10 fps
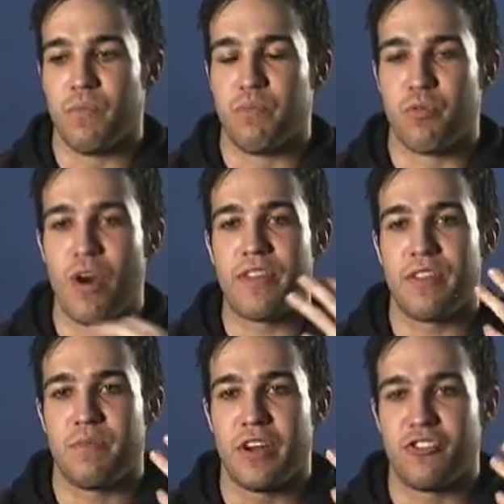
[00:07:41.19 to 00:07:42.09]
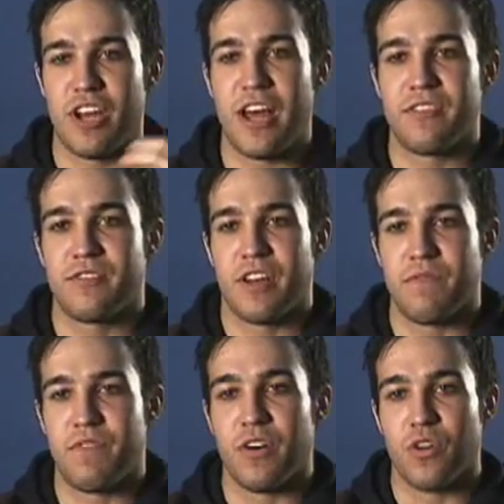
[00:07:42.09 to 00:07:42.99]
breath in my chest, and
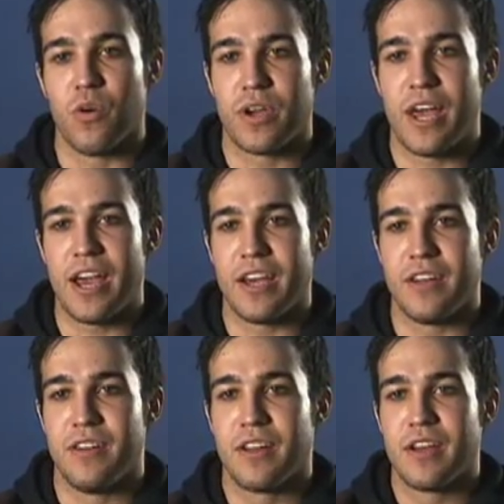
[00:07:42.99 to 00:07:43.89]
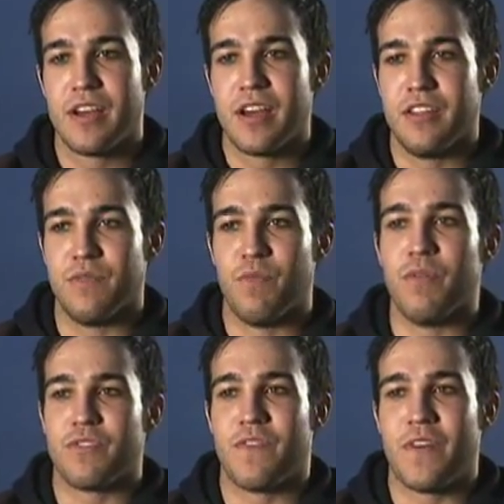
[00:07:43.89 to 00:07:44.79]
I felt okay, and these
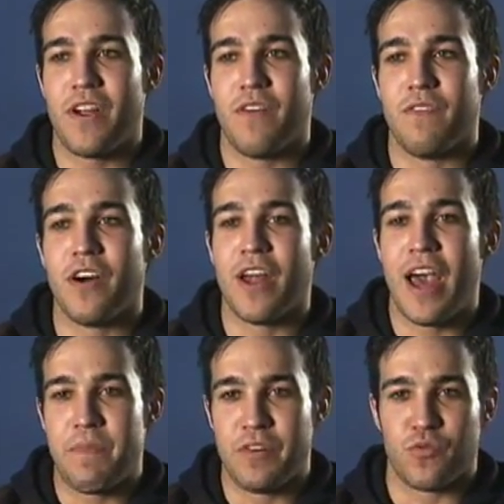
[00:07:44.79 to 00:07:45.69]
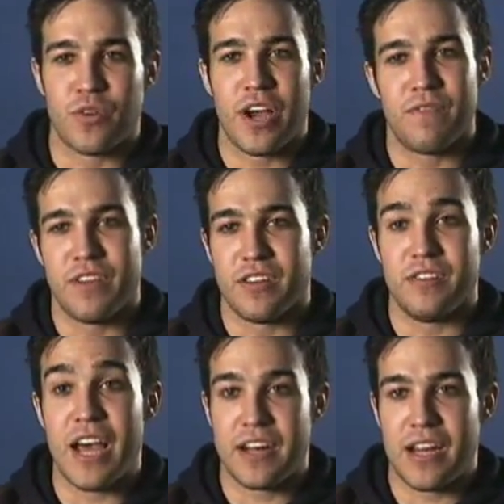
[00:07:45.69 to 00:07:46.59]
moments of unhappiness were kind of the
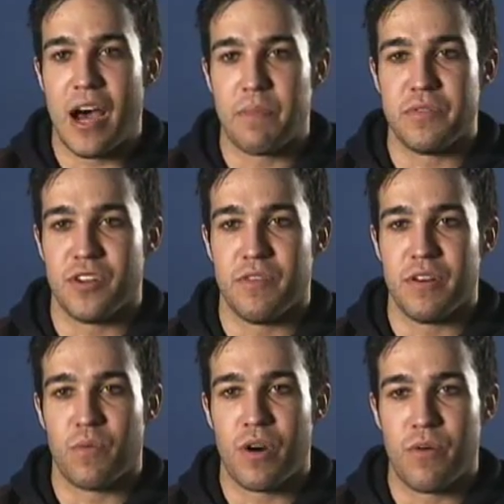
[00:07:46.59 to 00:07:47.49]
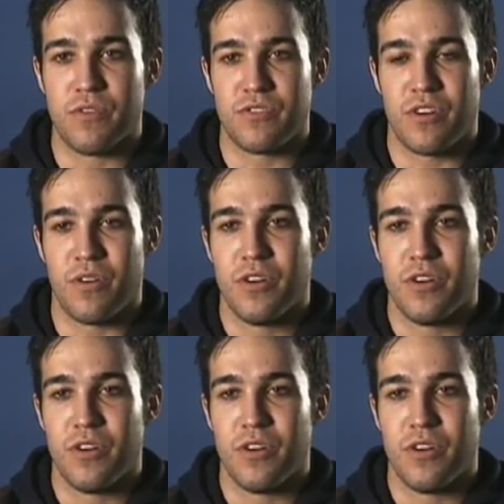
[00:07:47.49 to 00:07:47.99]
exact opposite of it, where I was,